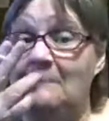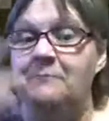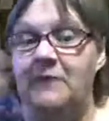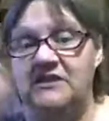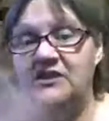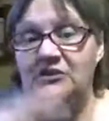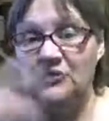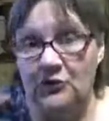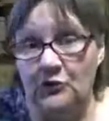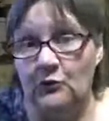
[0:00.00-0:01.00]
But the
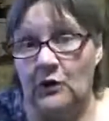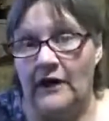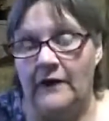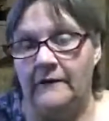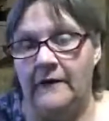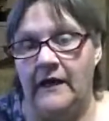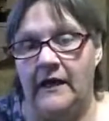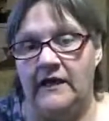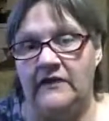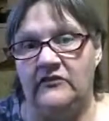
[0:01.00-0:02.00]
new one
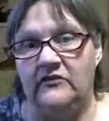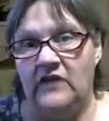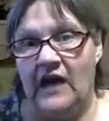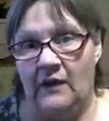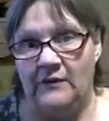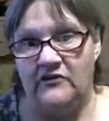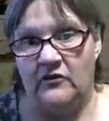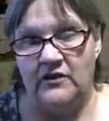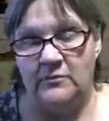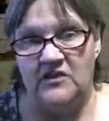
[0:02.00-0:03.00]
is how he's
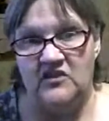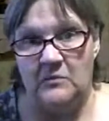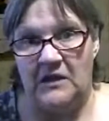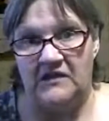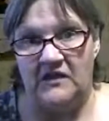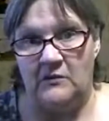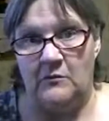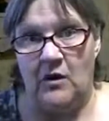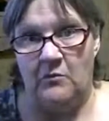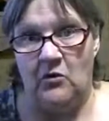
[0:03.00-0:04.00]
going to be cementing
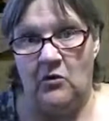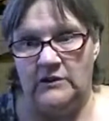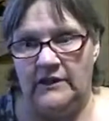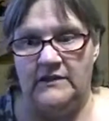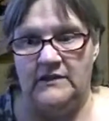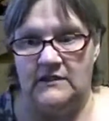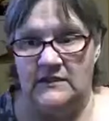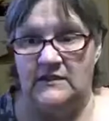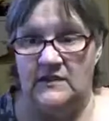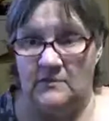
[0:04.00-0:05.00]
a polling, because he
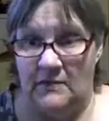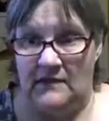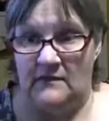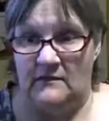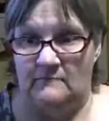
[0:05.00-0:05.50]
didn't cement.